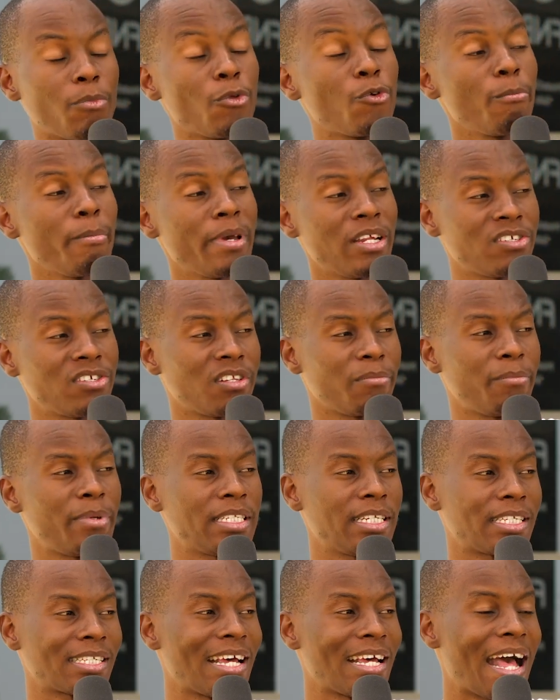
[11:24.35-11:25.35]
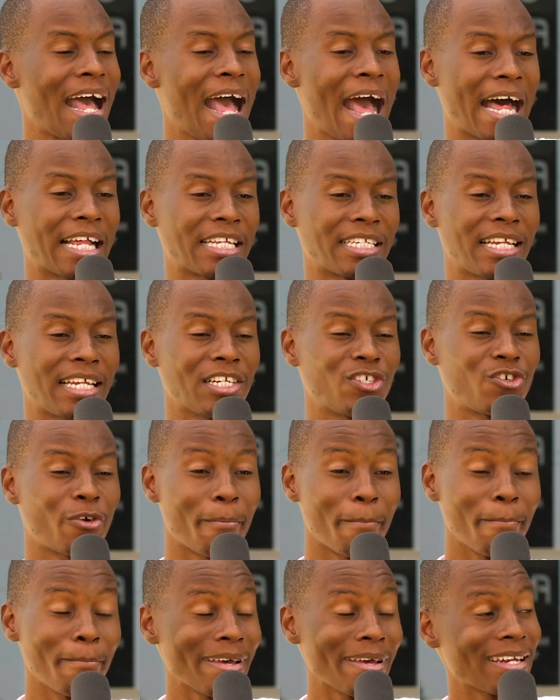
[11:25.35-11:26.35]
You mentioned the business has done
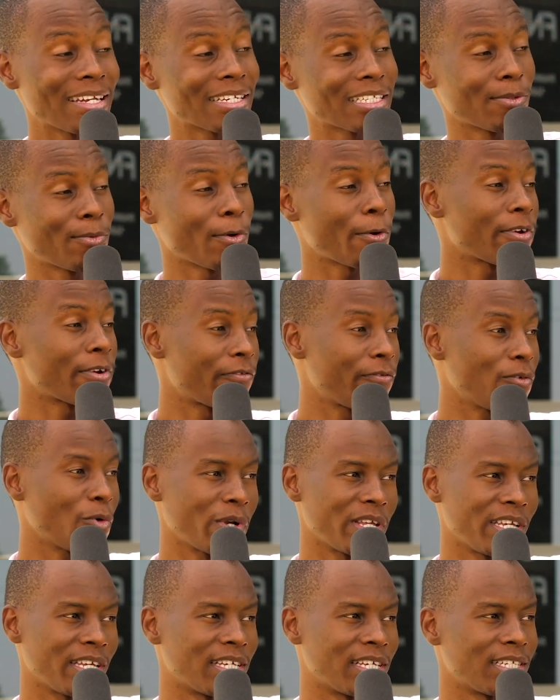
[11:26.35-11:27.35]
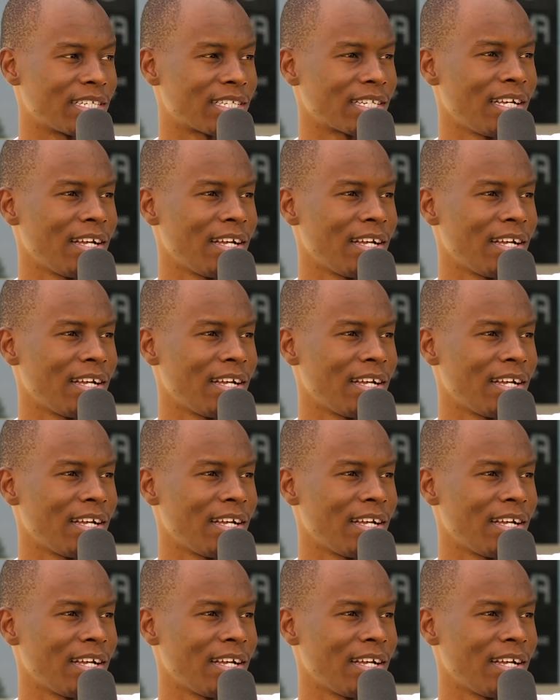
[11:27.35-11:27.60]
tremendously well in 4 years.